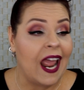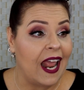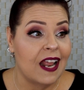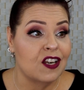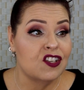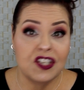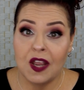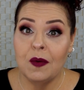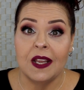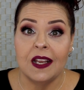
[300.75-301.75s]
and
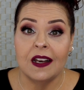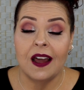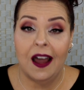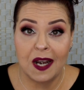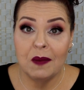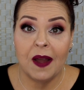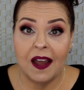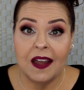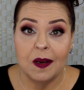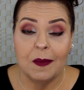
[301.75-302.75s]
showing item by
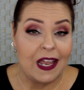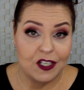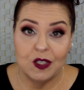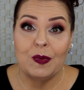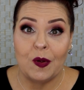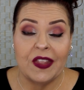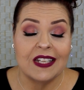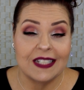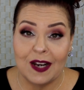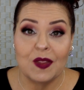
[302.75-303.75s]
item as you pull
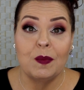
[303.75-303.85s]
things out of the